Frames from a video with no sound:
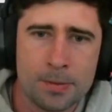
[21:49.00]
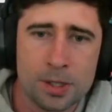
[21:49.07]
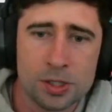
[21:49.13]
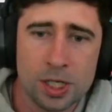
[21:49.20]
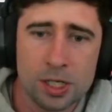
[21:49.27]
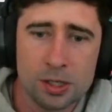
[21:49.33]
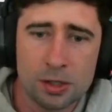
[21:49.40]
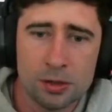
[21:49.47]

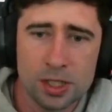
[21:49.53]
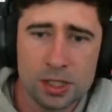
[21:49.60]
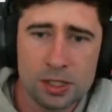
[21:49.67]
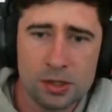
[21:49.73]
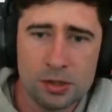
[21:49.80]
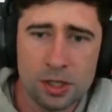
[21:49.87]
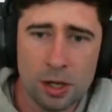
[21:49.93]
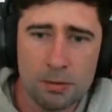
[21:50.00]
Juggernaut. This
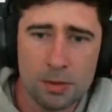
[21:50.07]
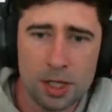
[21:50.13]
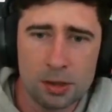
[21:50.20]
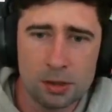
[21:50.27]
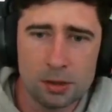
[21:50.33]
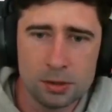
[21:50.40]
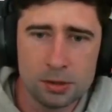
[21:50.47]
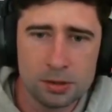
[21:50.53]
could go
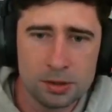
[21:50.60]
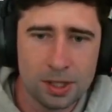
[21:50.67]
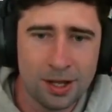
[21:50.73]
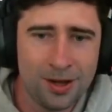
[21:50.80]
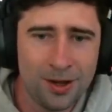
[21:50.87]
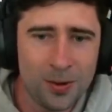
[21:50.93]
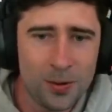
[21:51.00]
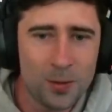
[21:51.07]
middle.
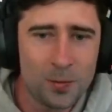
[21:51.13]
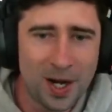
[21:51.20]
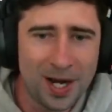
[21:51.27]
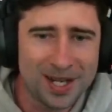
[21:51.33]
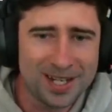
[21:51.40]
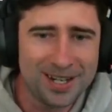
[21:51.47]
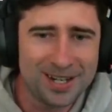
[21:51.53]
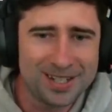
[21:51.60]
Oh my
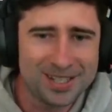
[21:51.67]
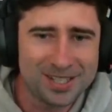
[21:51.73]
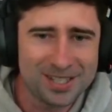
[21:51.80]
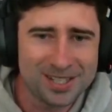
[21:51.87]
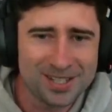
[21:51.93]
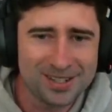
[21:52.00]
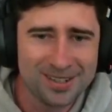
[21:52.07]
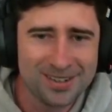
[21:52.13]
gosh.
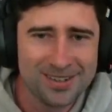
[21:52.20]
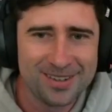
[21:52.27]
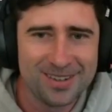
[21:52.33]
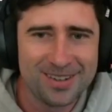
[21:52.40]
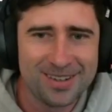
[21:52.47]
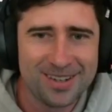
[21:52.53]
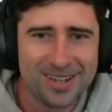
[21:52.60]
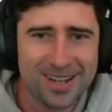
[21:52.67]

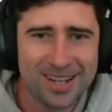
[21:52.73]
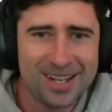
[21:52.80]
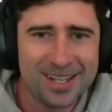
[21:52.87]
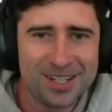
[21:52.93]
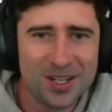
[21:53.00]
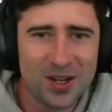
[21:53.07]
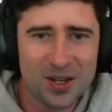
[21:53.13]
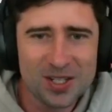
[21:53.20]

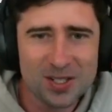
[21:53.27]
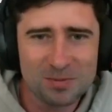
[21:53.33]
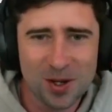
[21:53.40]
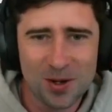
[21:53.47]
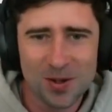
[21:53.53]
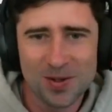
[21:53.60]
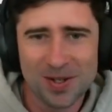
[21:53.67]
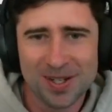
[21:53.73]
And
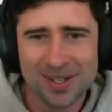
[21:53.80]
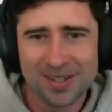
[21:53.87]
Cosmo.